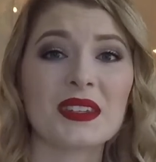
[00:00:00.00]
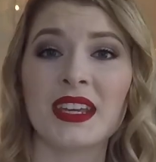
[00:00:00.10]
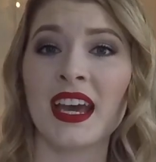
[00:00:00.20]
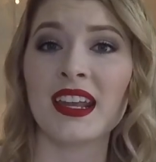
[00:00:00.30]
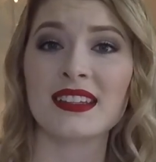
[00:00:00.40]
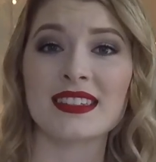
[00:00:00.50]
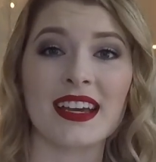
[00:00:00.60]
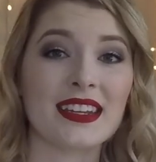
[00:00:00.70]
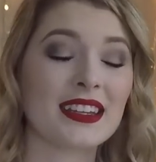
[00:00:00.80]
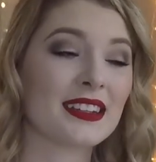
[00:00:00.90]
Get
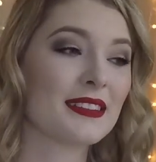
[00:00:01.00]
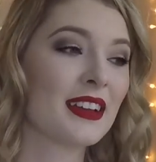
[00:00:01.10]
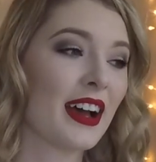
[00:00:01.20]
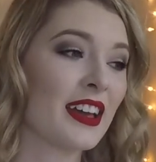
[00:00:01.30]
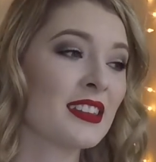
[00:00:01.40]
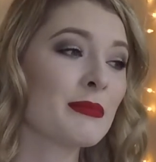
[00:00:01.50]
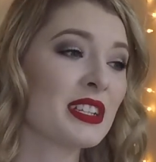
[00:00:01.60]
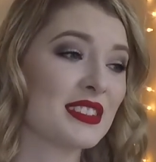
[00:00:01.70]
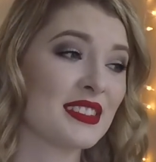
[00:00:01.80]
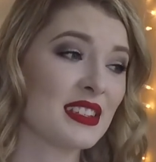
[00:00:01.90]
excited. I think my
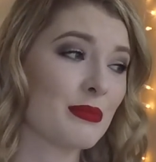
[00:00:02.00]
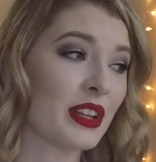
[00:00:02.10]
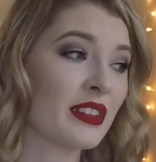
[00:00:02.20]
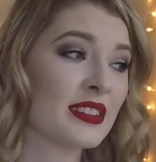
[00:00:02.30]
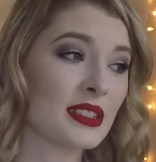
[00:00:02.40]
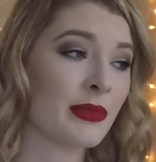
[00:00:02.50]
Disney playlist